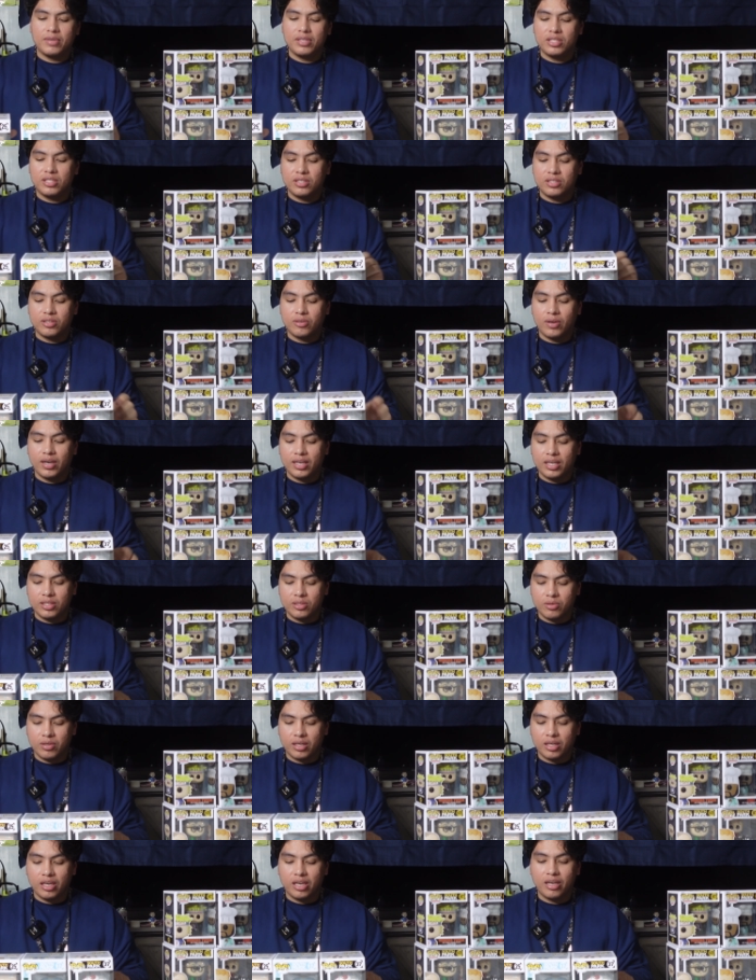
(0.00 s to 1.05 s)
he's trying to
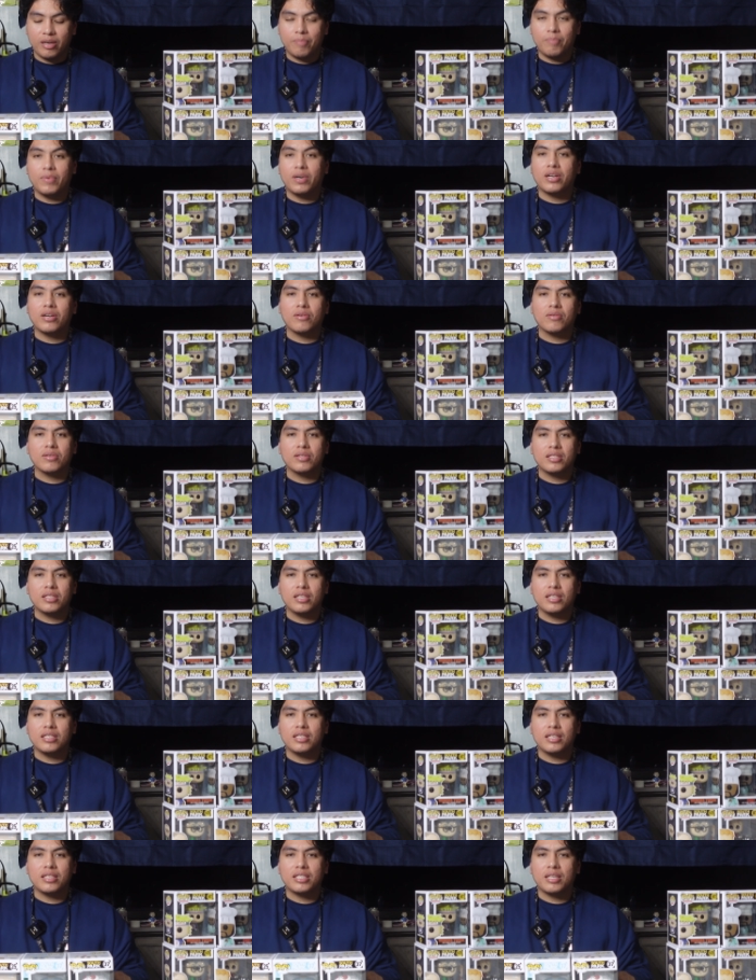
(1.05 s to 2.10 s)
trick uh, Butters
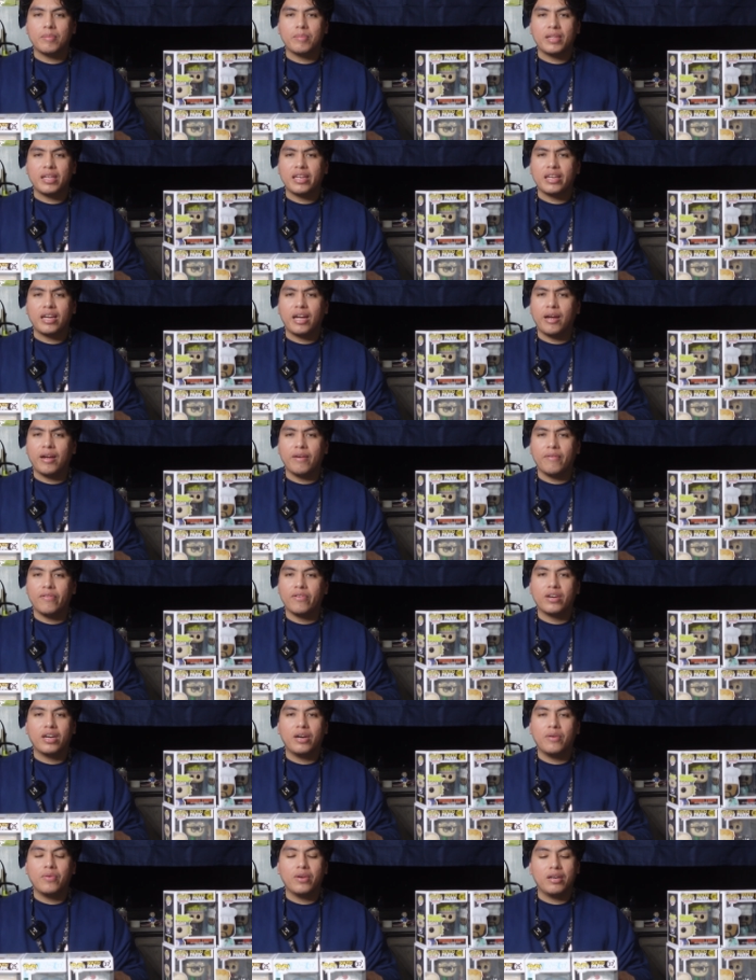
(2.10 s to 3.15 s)
into something. I
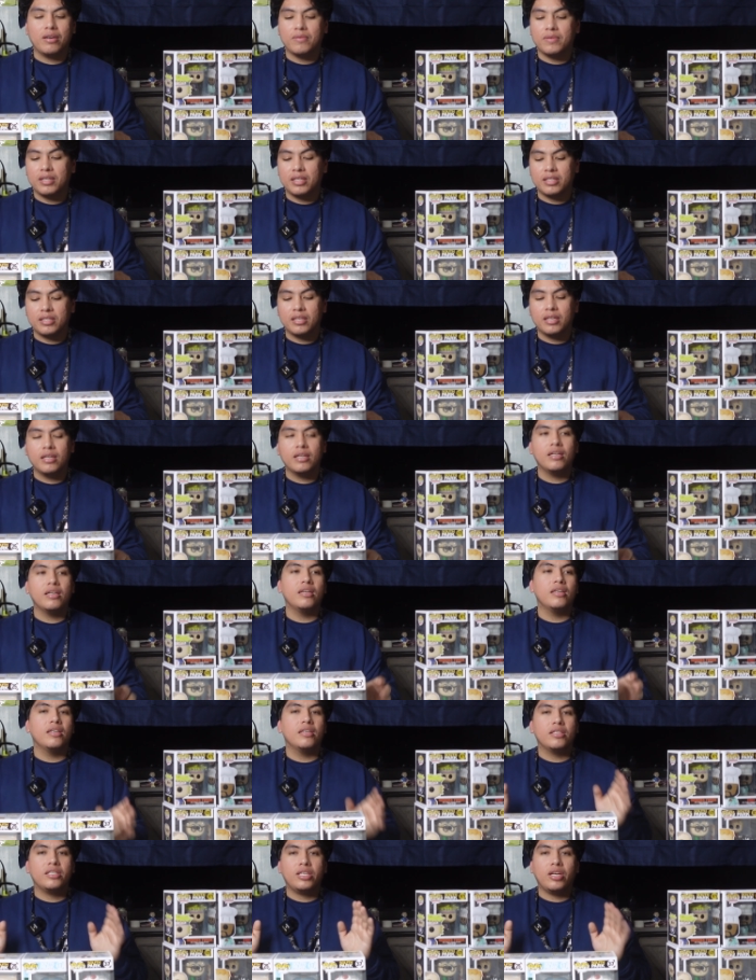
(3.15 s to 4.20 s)
forgot what it was.
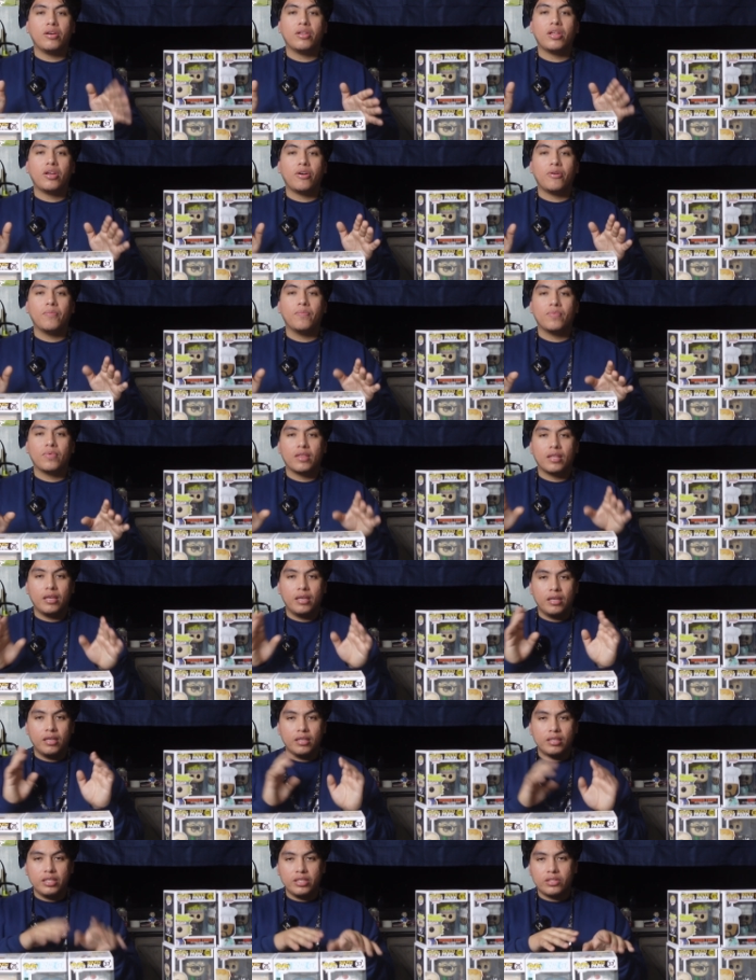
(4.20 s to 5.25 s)
Still though,
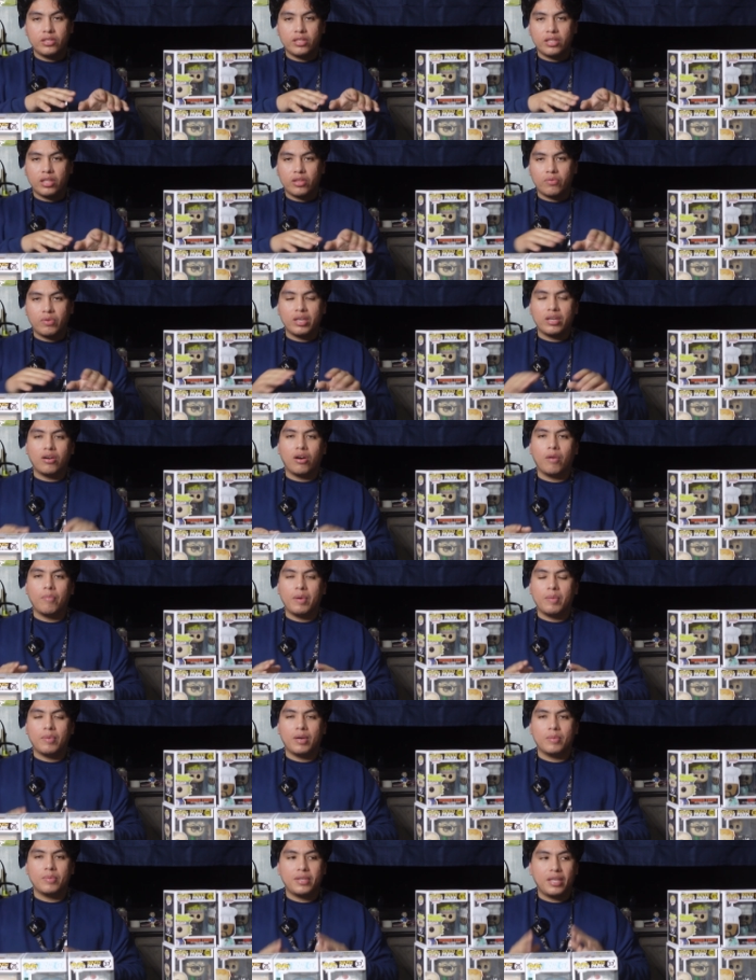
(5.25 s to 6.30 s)
these are the three
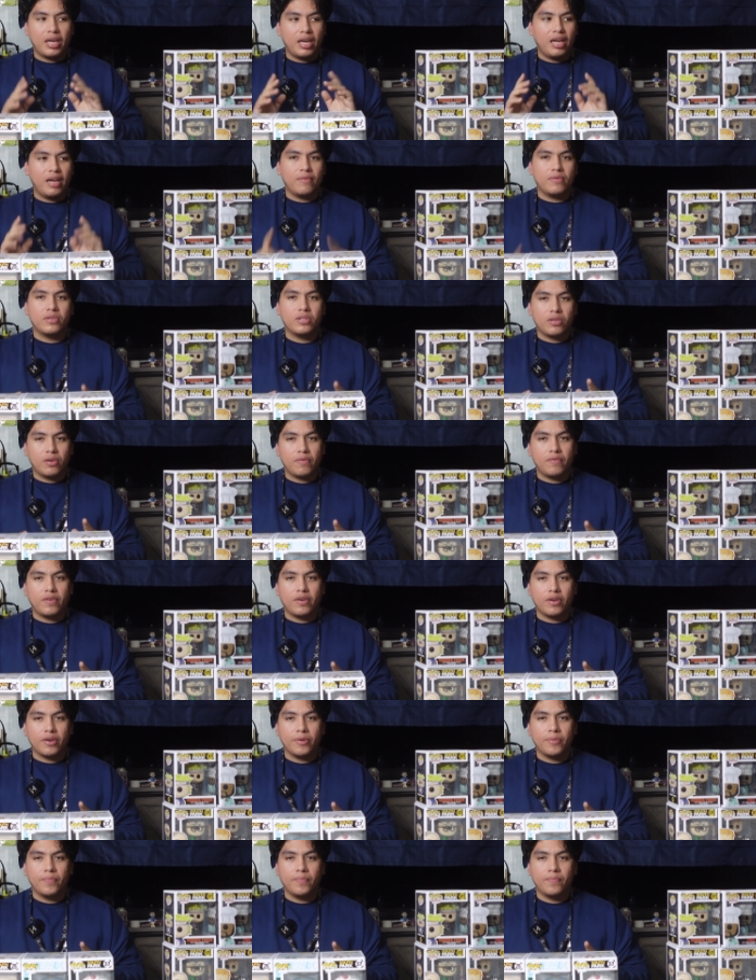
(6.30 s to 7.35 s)
Cartman pops that I have so
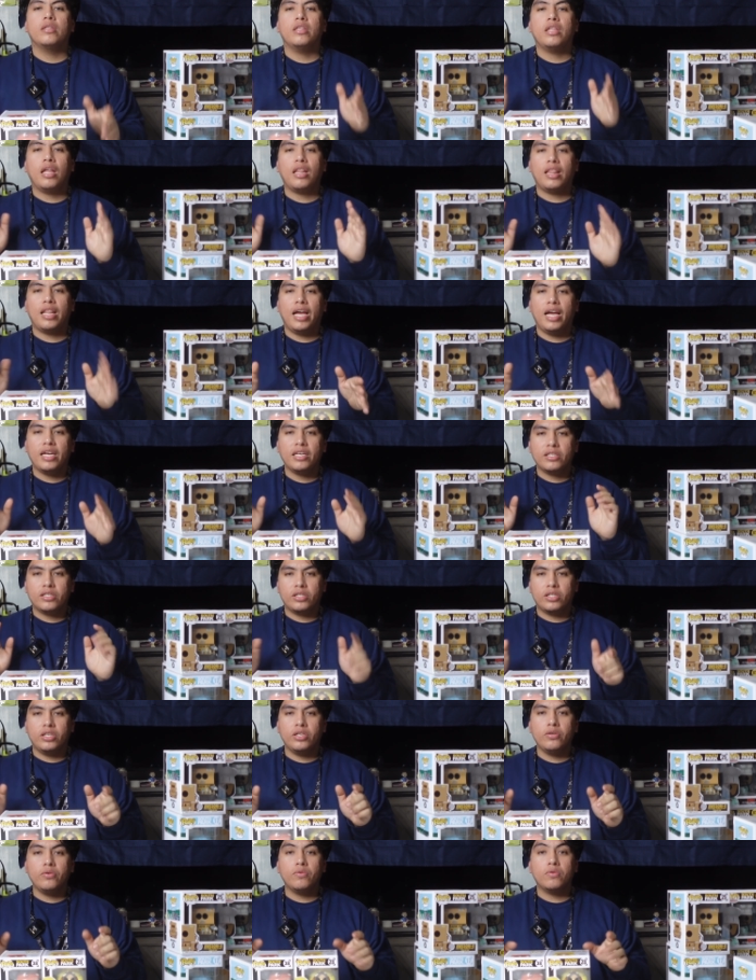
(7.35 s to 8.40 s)
far. The
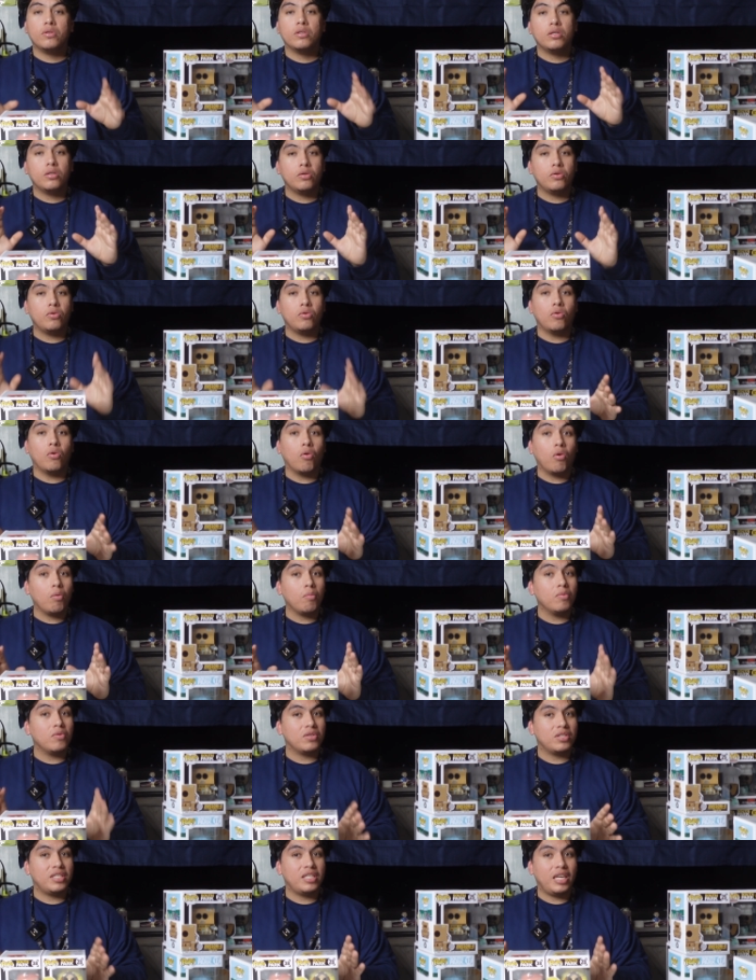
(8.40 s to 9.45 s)
last two
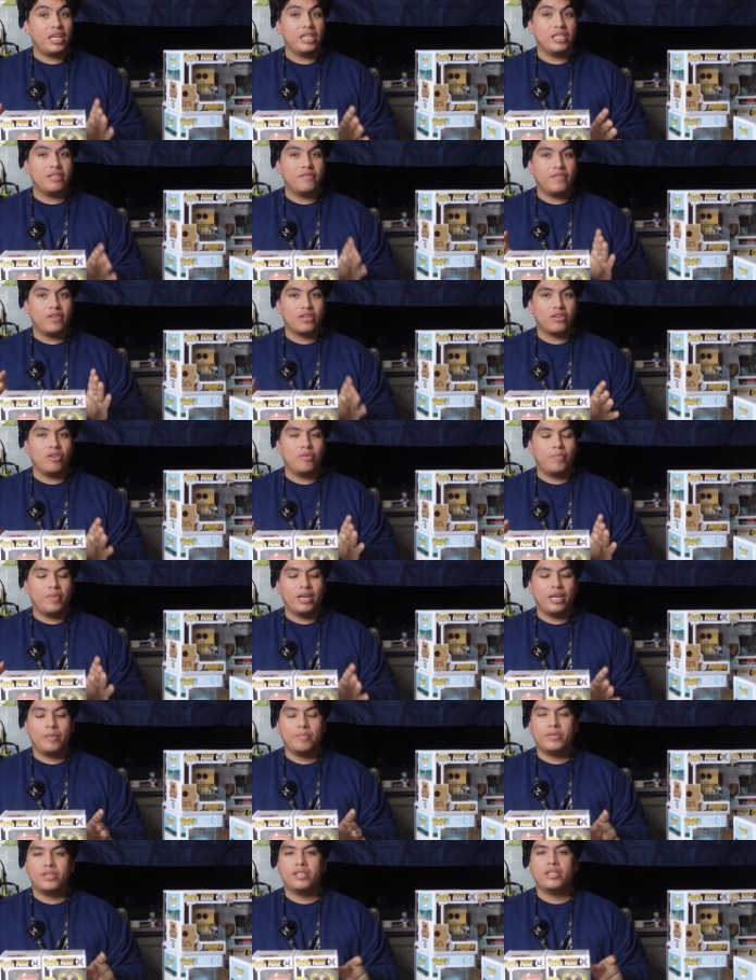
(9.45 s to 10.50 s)
normal sized Funko
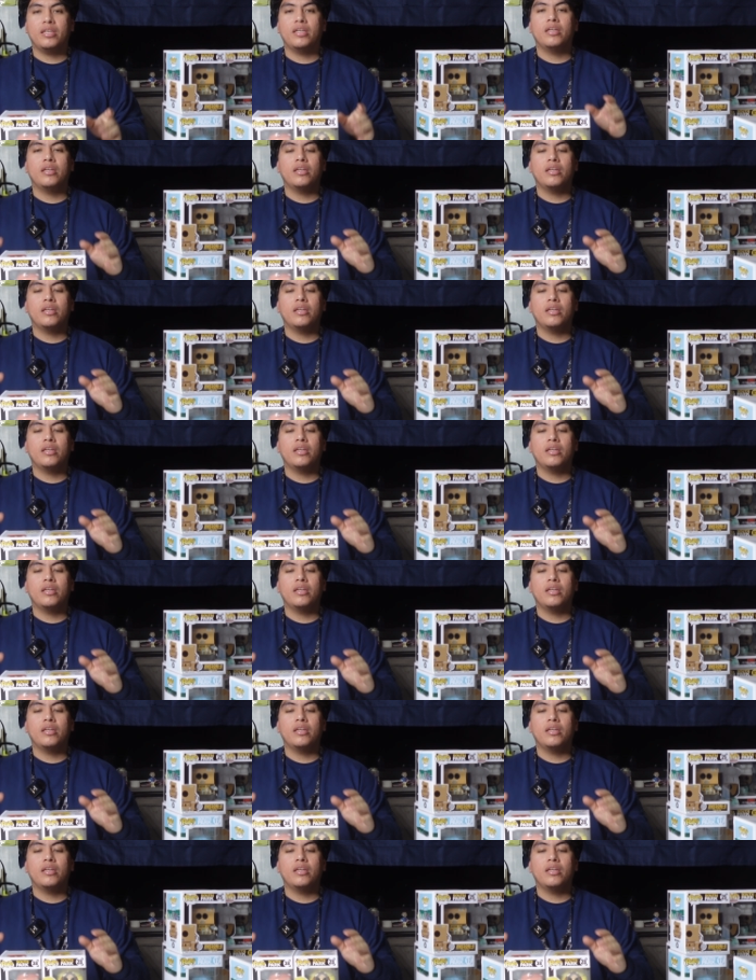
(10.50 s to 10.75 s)
Pops